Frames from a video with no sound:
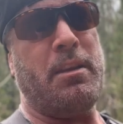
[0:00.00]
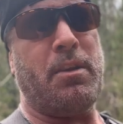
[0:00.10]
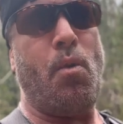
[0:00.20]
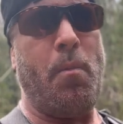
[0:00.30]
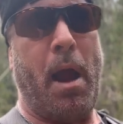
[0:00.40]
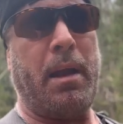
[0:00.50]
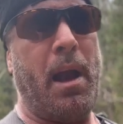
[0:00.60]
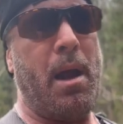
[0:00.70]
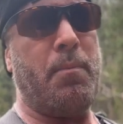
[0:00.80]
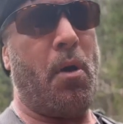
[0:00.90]
He's like, oh my
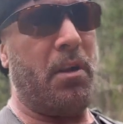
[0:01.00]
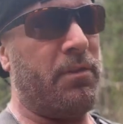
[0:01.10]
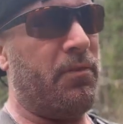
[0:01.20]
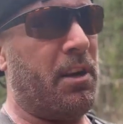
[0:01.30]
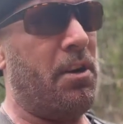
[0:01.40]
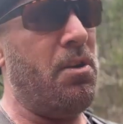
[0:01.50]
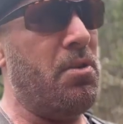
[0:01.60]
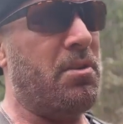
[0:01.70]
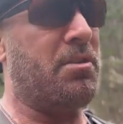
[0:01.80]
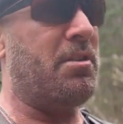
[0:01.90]
God, bro, that's freaking
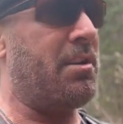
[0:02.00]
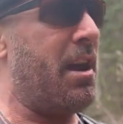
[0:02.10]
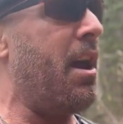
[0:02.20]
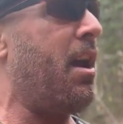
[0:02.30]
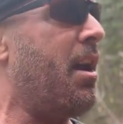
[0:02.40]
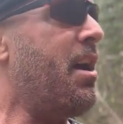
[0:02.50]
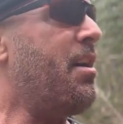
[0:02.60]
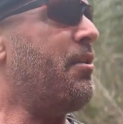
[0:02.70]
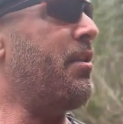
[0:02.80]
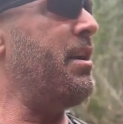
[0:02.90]
huge. I said, yeah,
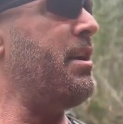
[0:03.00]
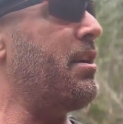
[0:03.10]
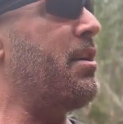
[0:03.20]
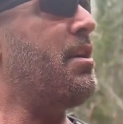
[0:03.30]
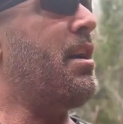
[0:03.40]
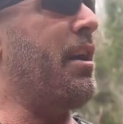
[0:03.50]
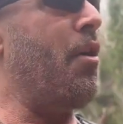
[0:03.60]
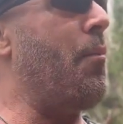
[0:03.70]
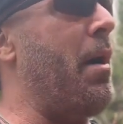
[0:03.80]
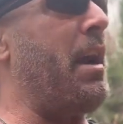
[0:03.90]
they're in here. I
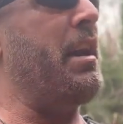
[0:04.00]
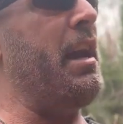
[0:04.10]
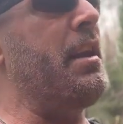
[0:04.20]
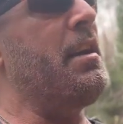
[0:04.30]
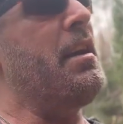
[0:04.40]
go back in